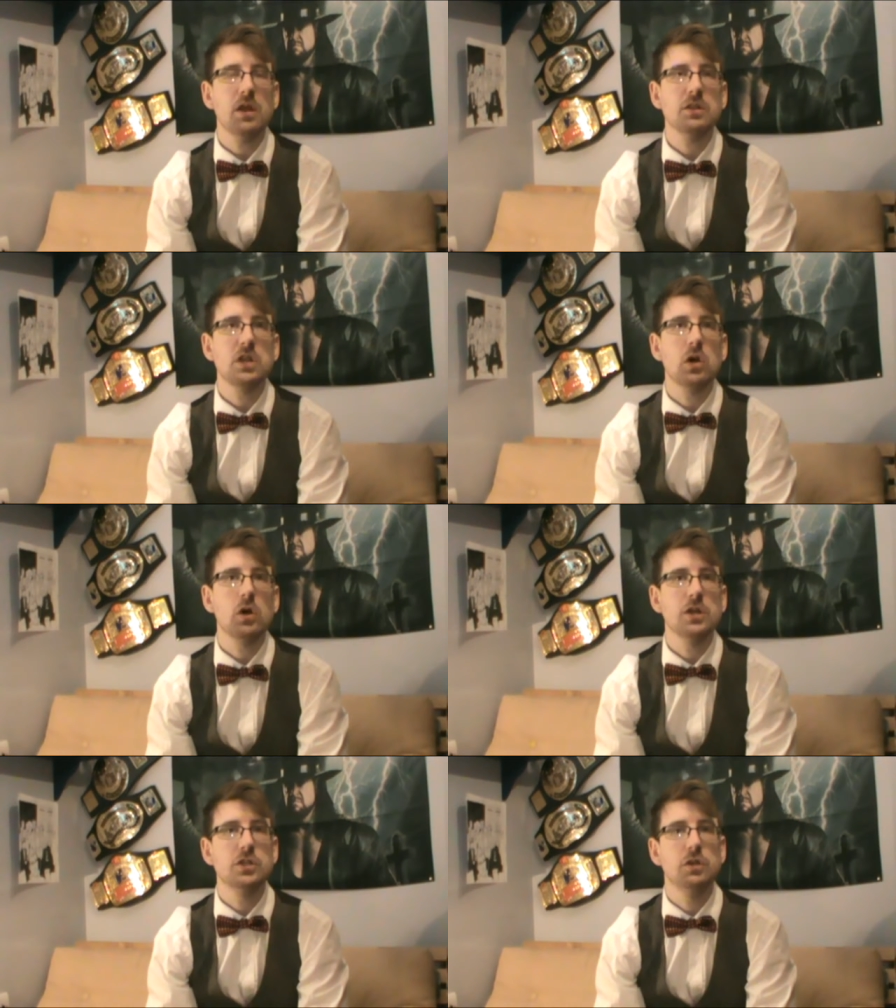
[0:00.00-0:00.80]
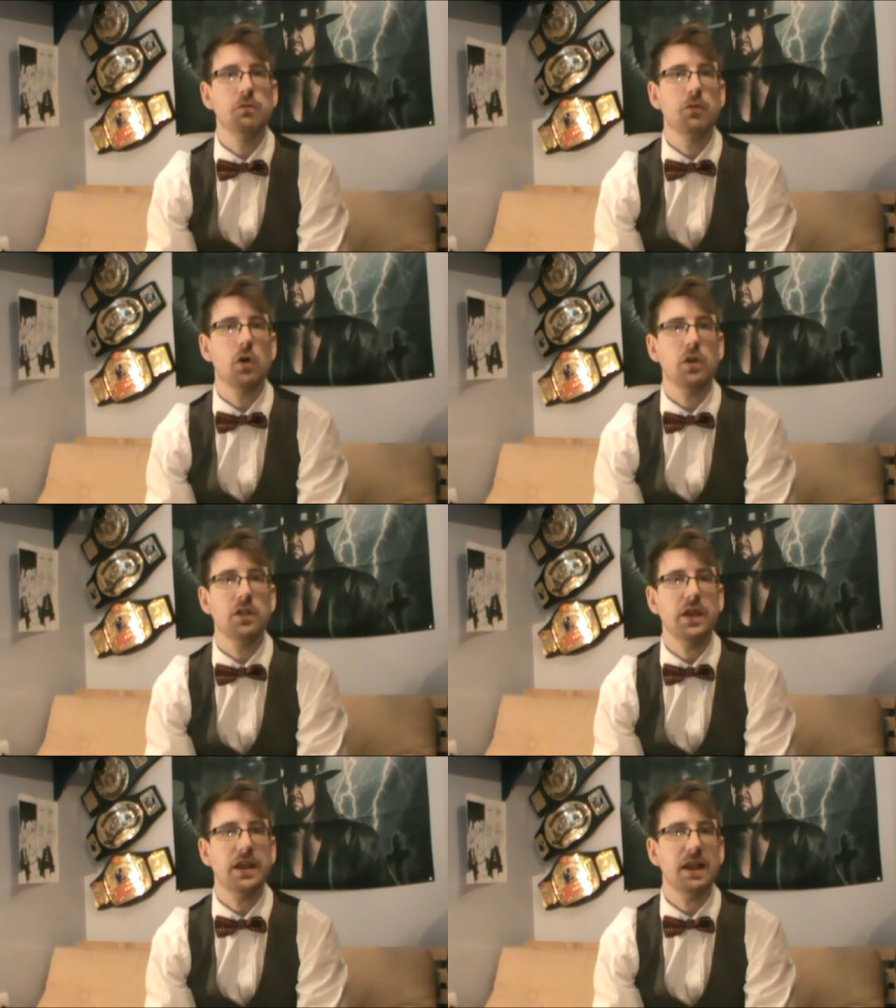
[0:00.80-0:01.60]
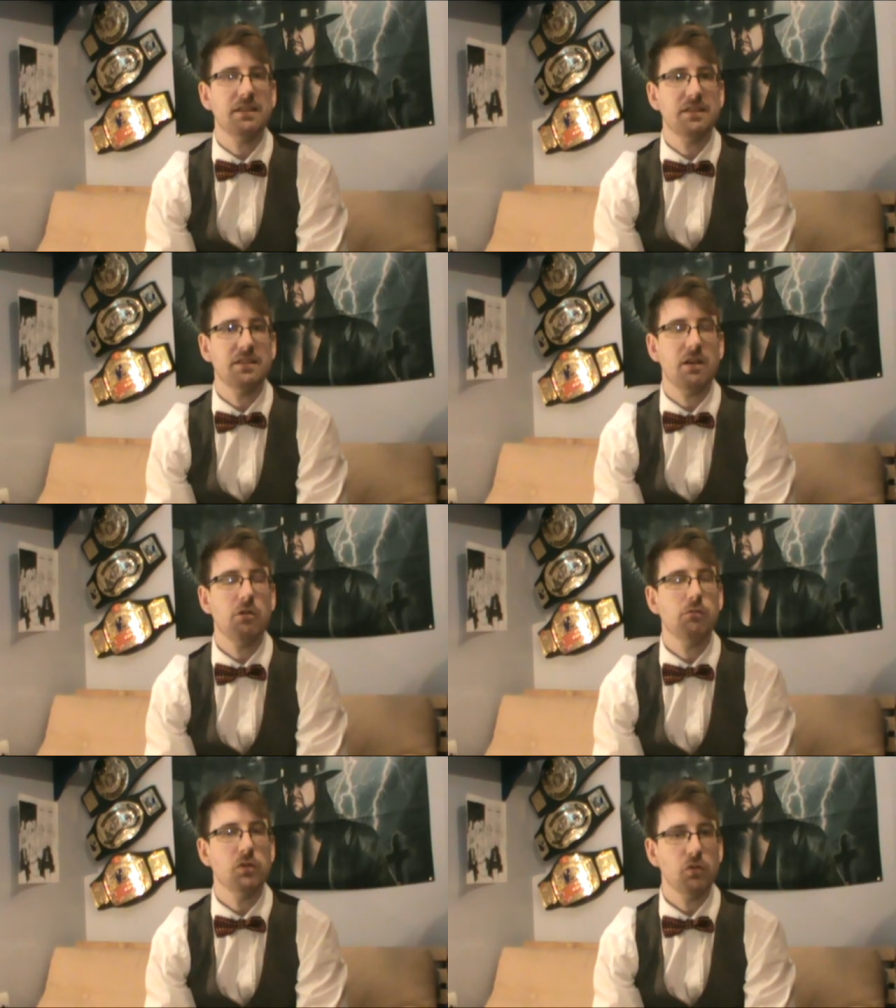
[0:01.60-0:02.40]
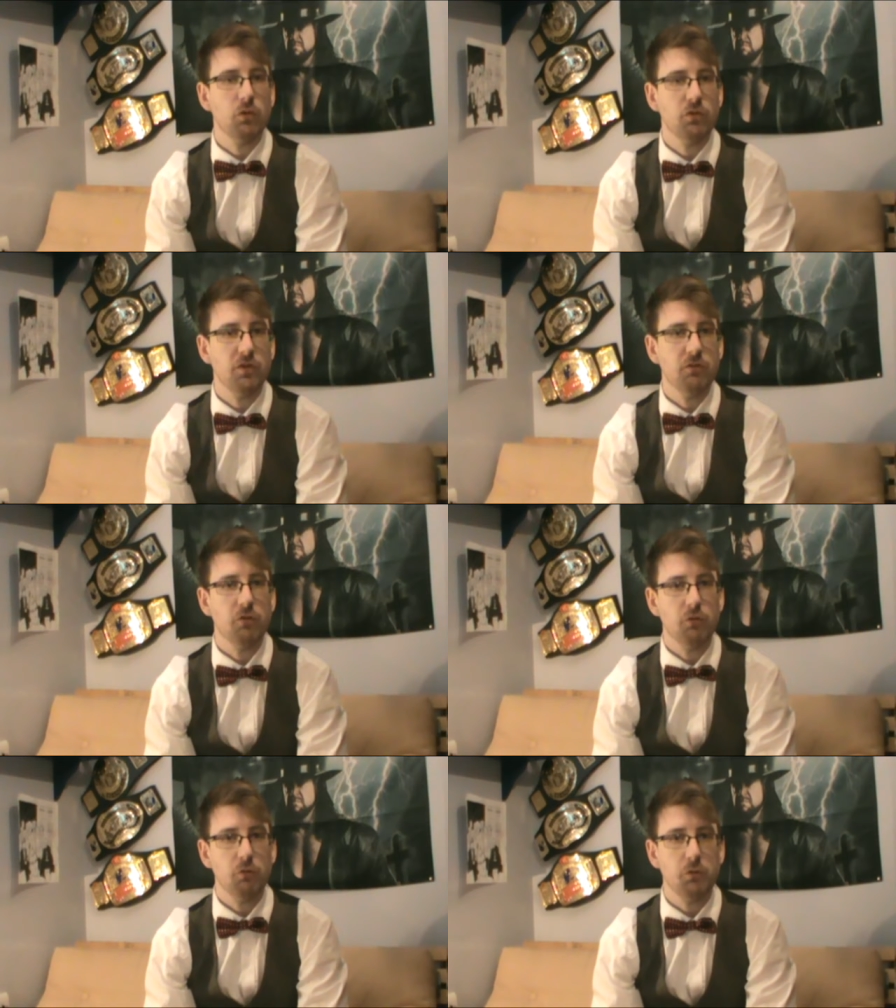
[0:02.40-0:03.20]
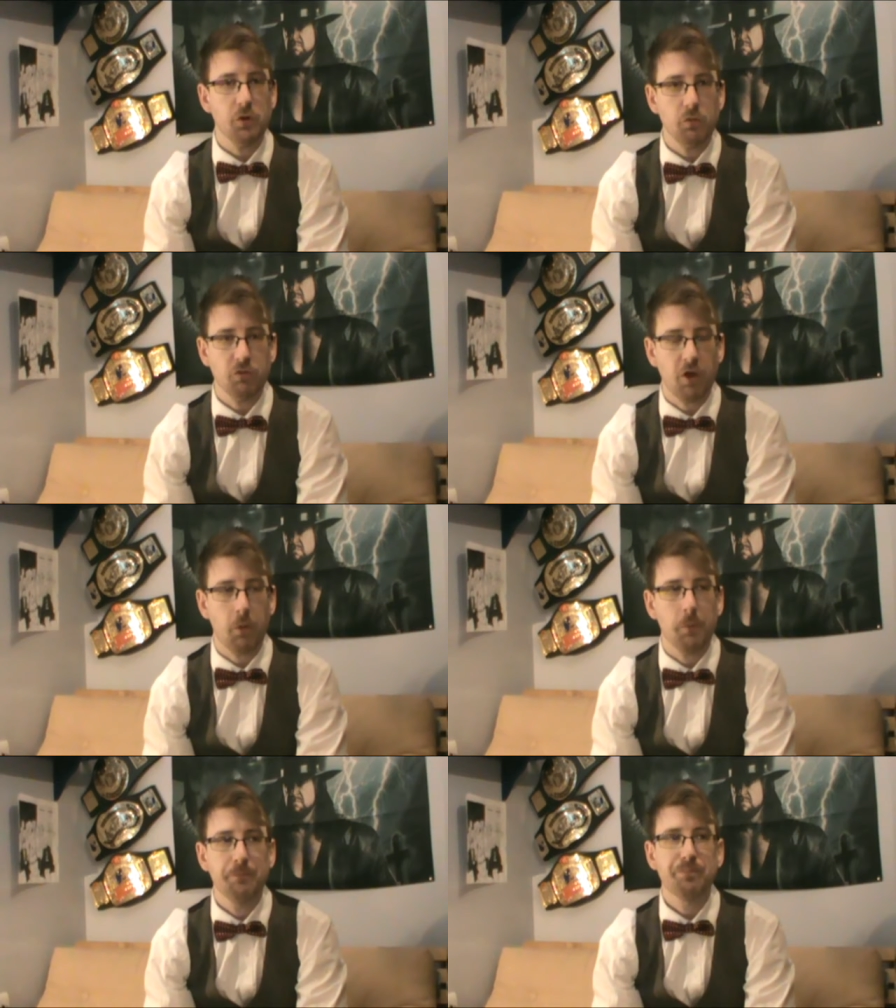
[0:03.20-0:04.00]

as long as you've got the necessary resources to do so.